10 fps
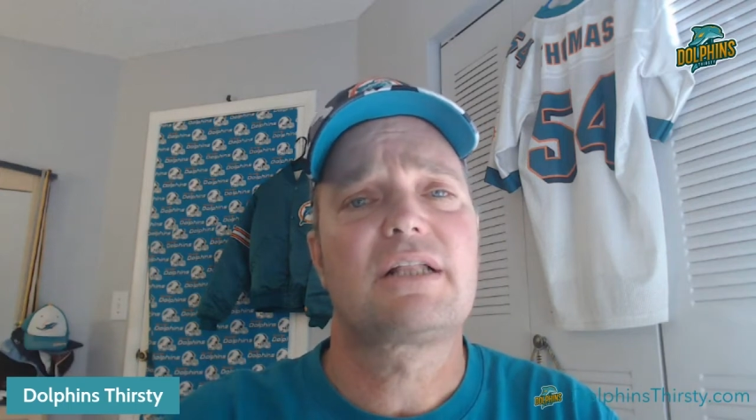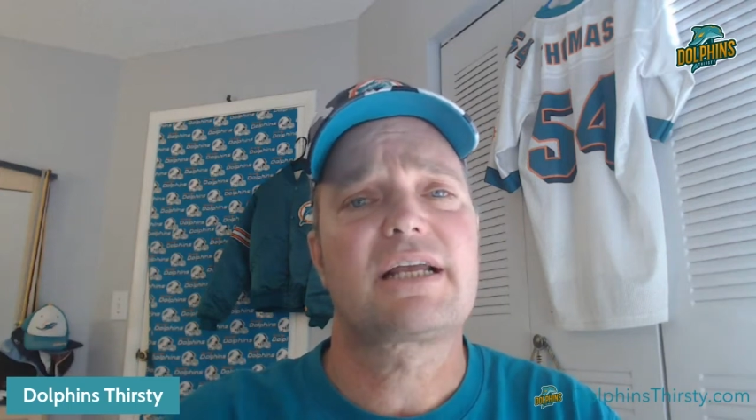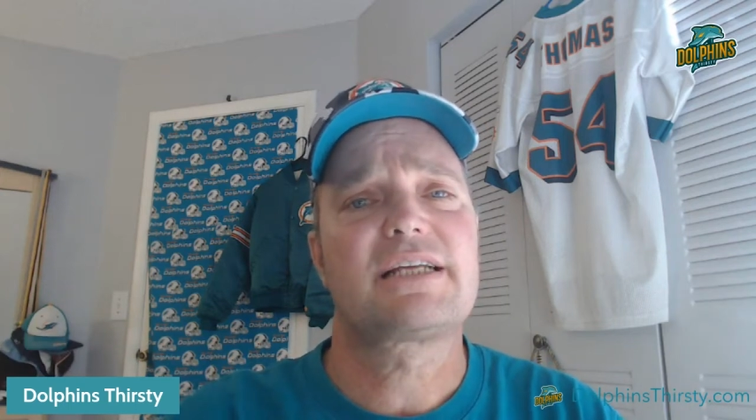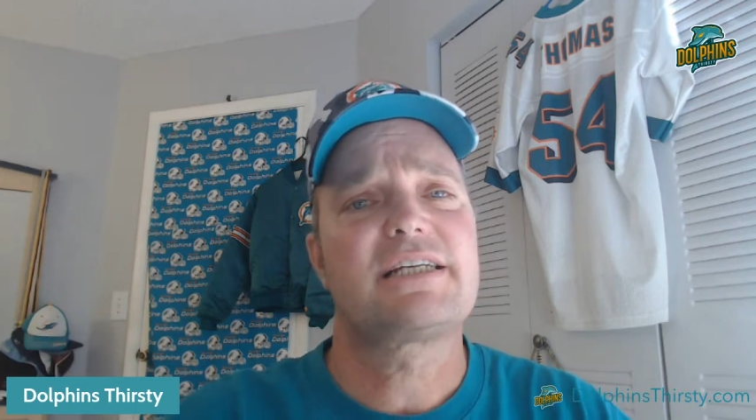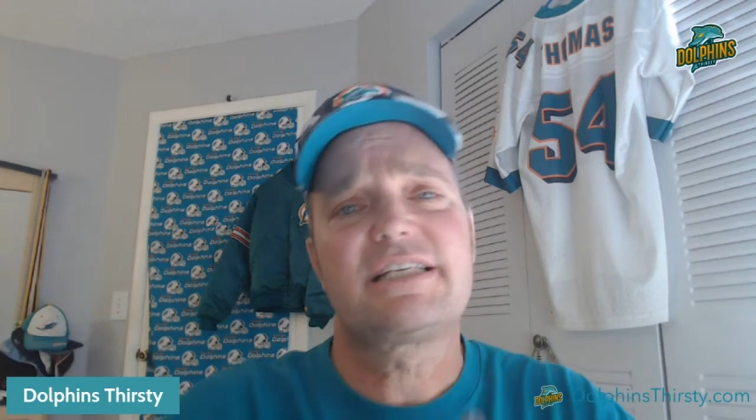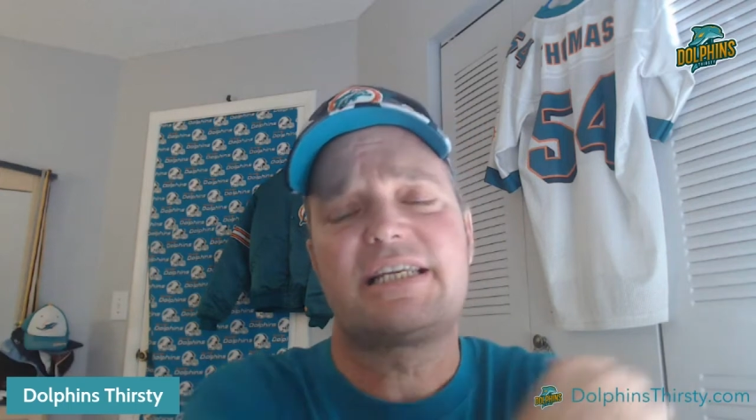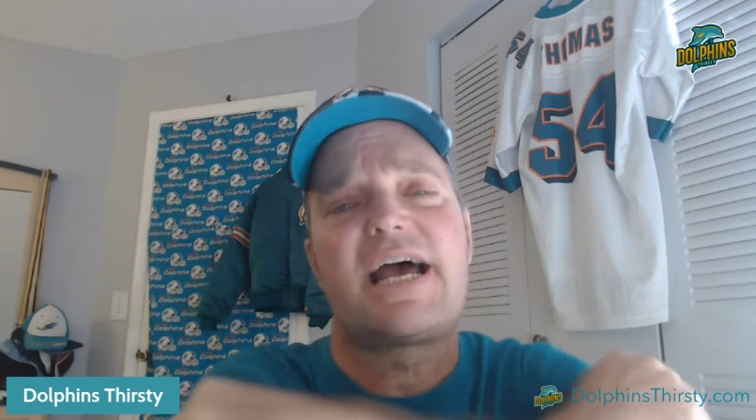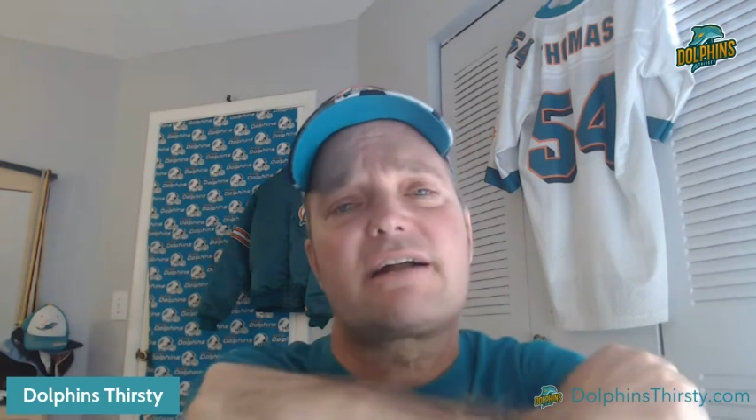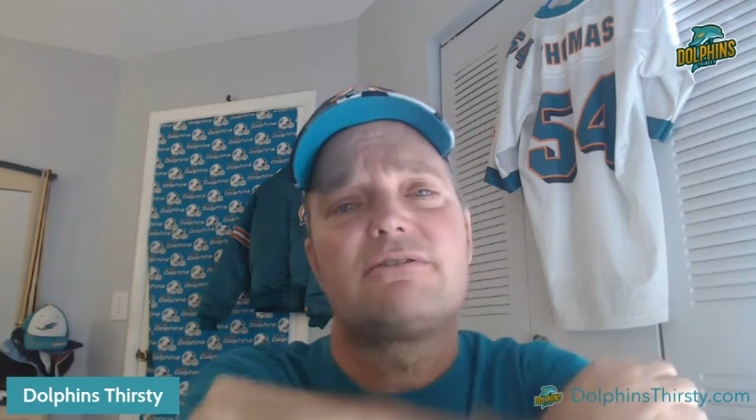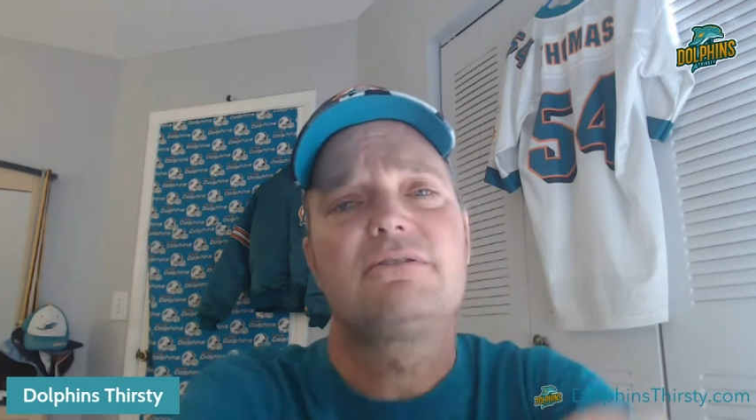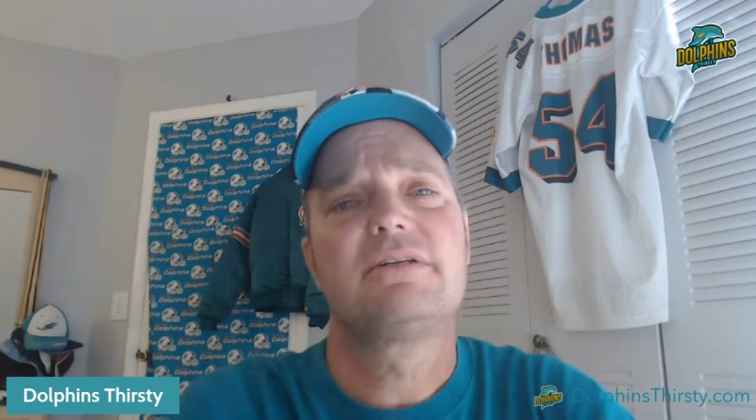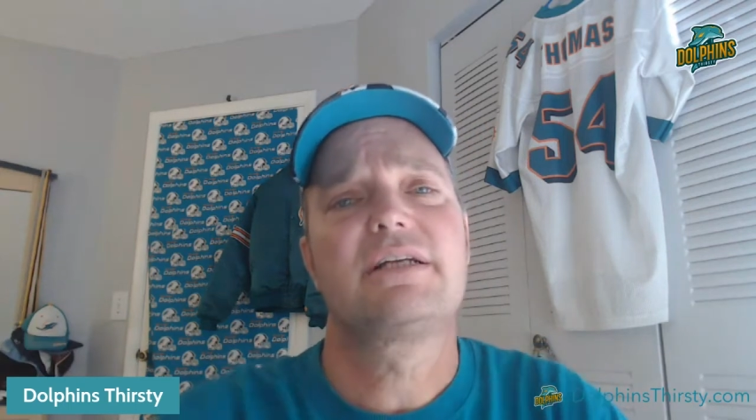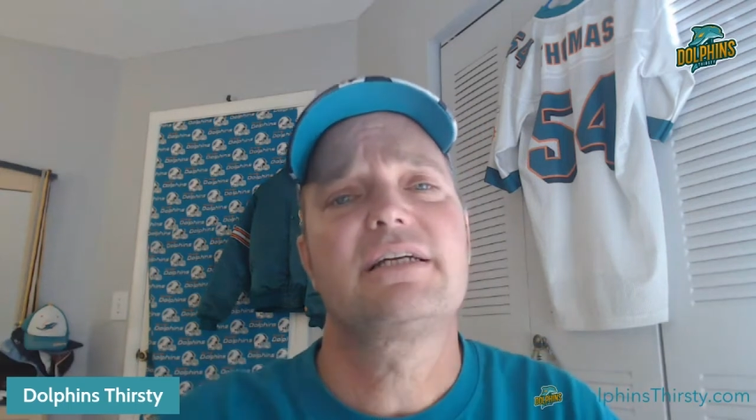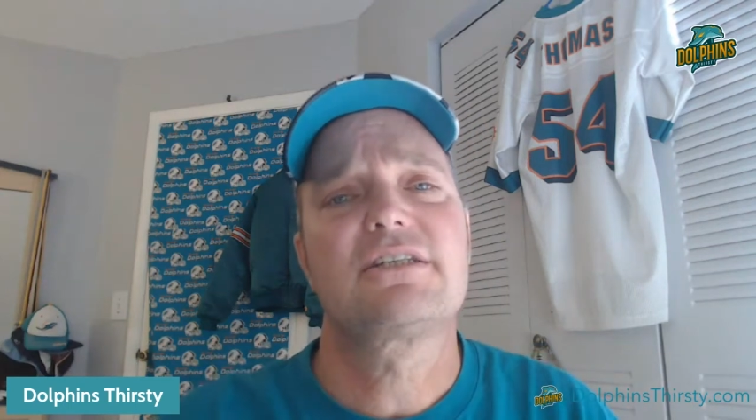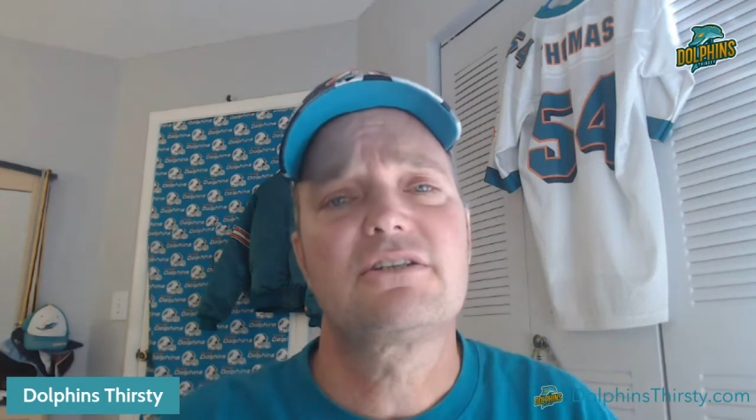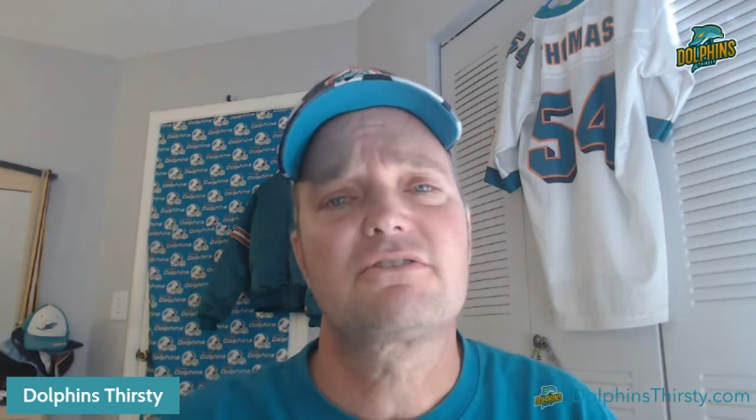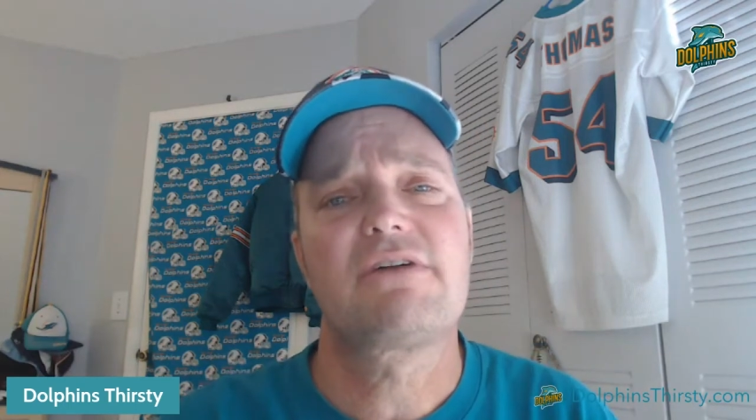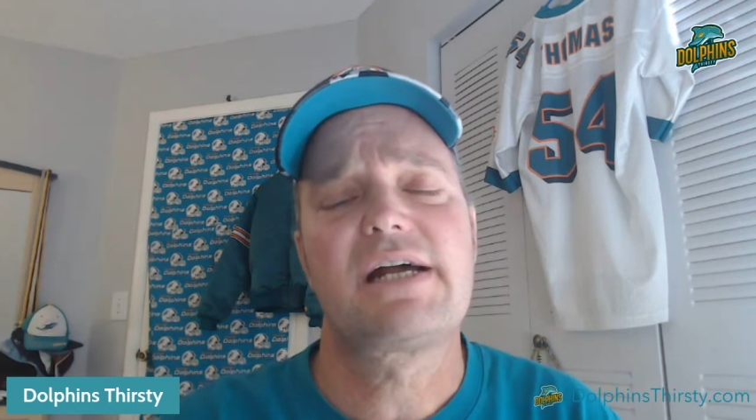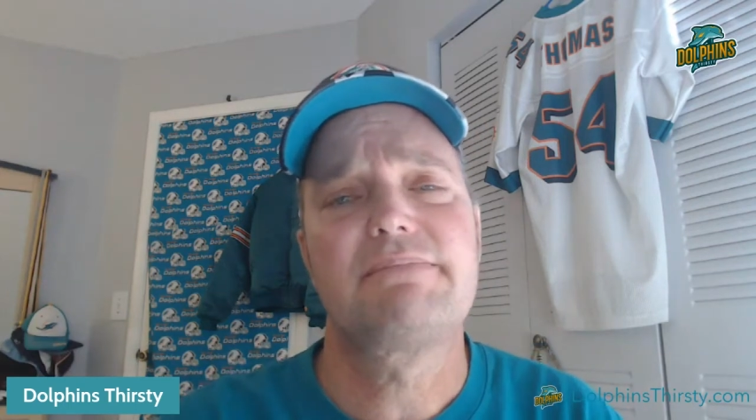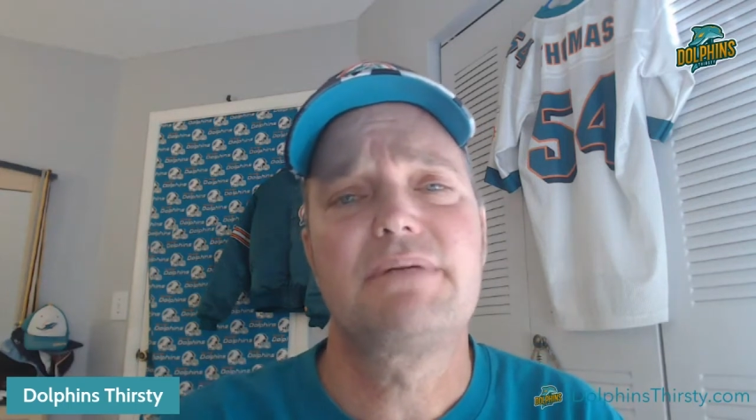Like I said, tackle that
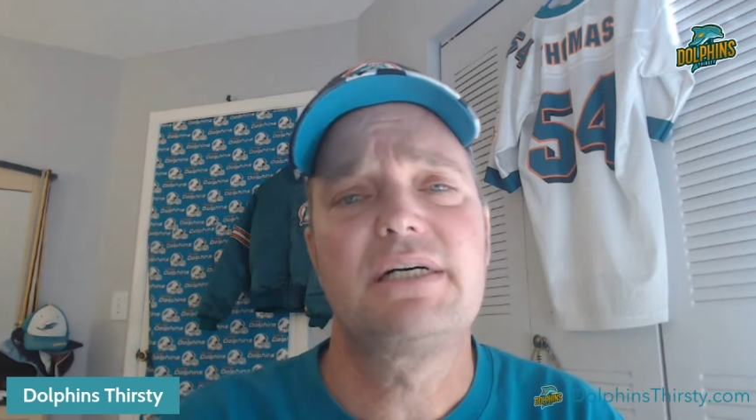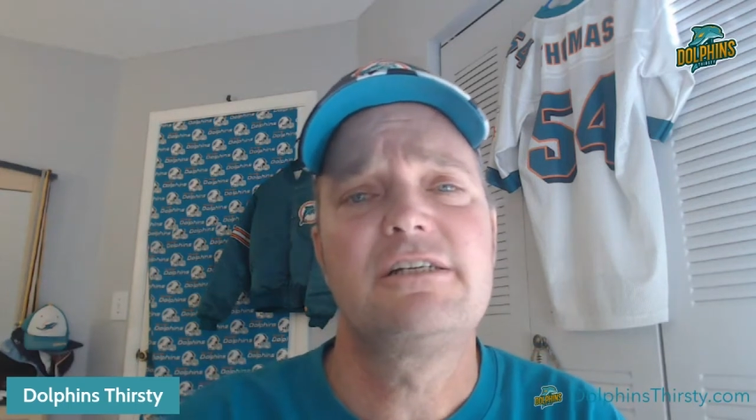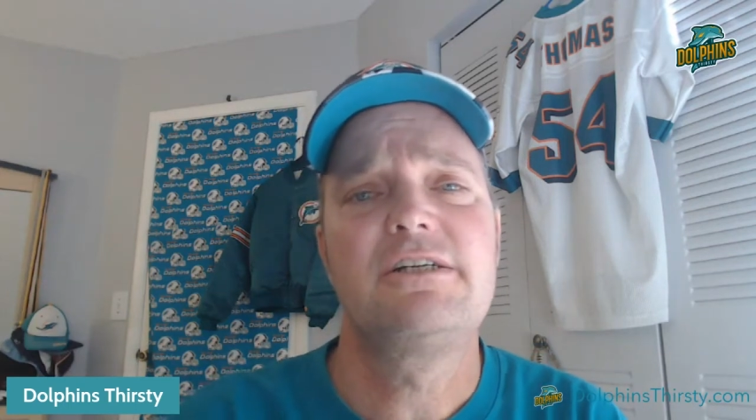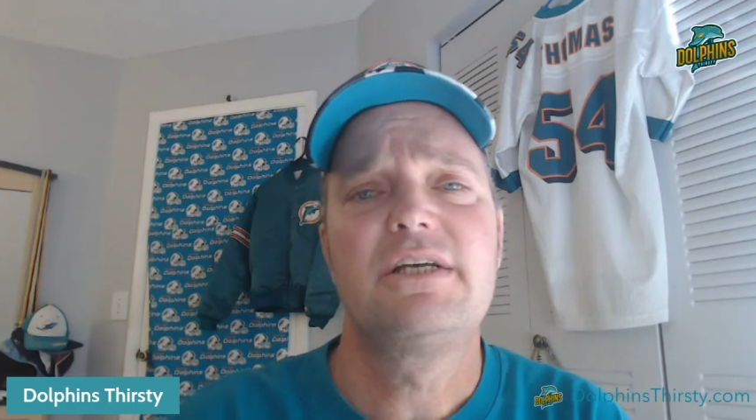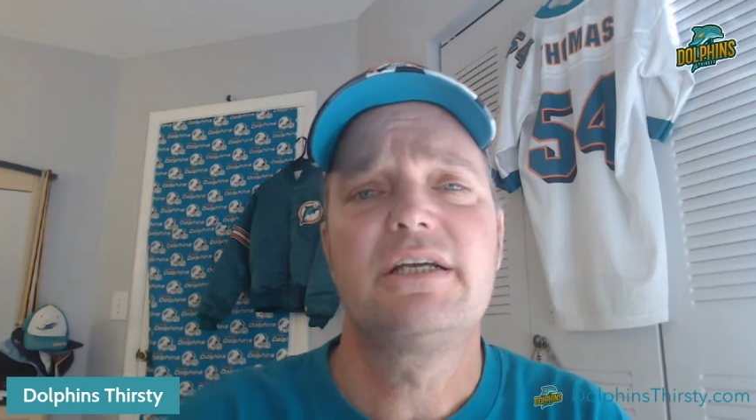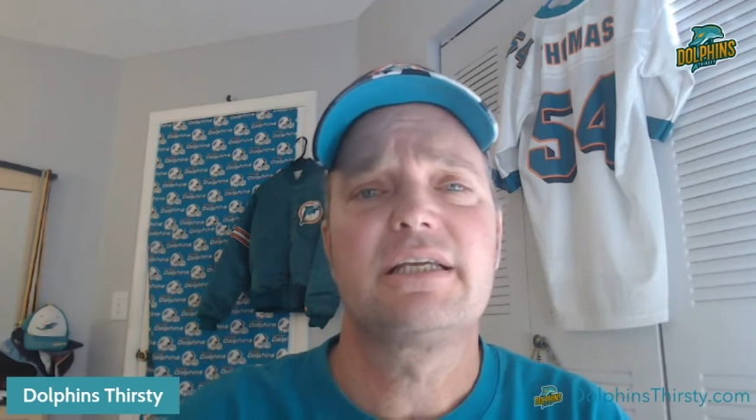subscribe button